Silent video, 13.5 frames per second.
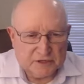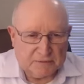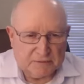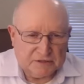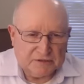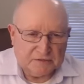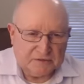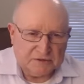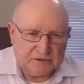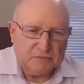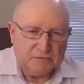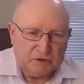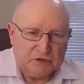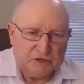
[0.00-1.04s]
Some
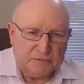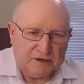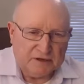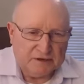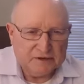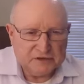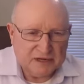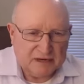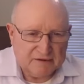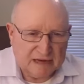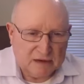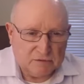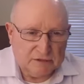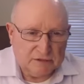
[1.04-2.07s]
used to be in, is now
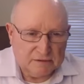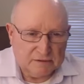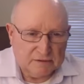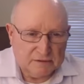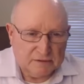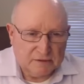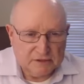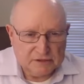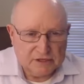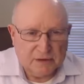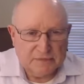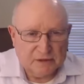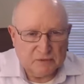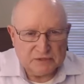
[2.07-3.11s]
out.
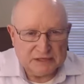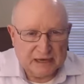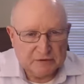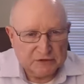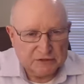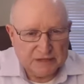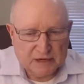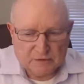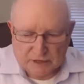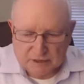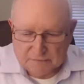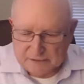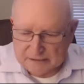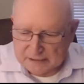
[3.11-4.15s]
Some that was out is now
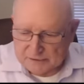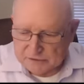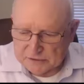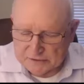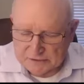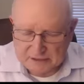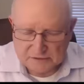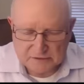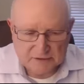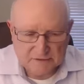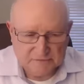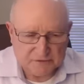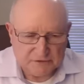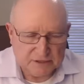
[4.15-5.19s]
in, but that's a
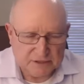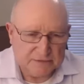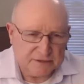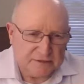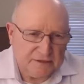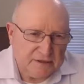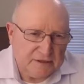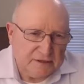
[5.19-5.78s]
different subject.